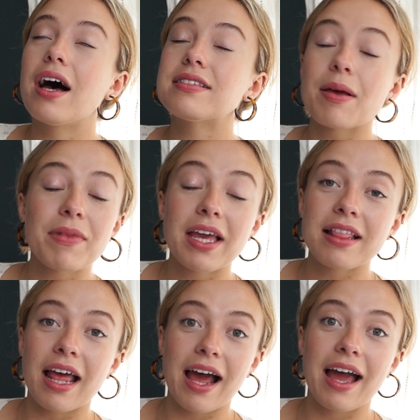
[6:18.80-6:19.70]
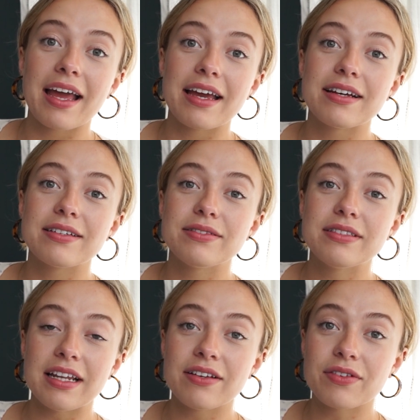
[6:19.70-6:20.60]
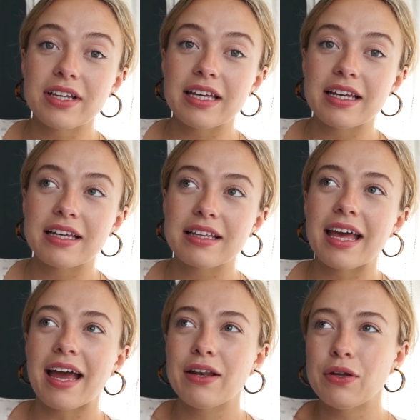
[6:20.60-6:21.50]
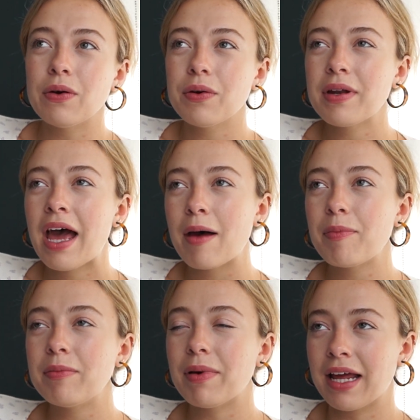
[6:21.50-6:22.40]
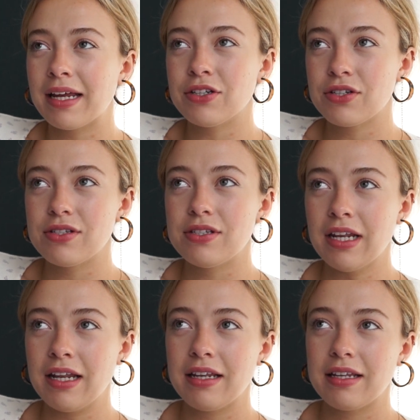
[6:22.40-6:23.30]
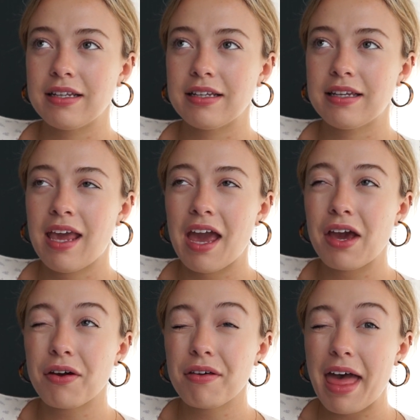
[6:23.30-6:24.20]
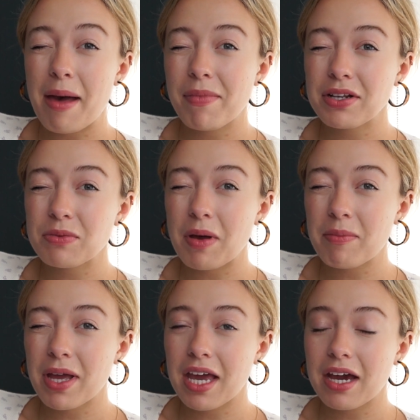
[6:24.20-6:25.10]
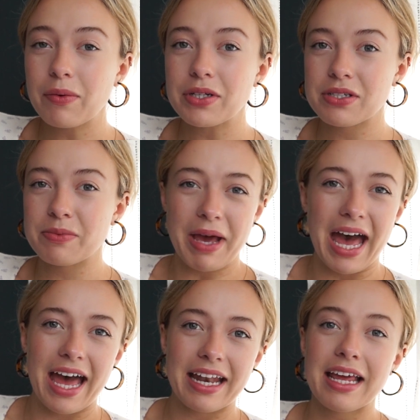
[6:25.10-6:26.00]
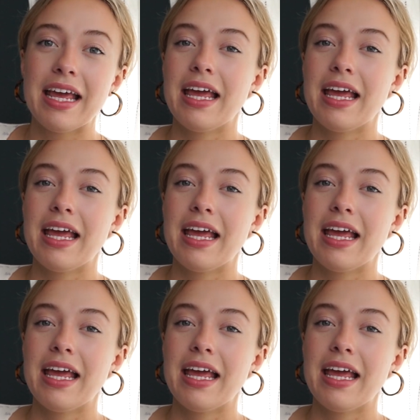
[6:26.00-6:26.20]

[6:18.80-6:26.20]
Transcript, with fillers: something that I didn't really, like I knew it would happen, but I just didn't care that much about my hair, which is bad,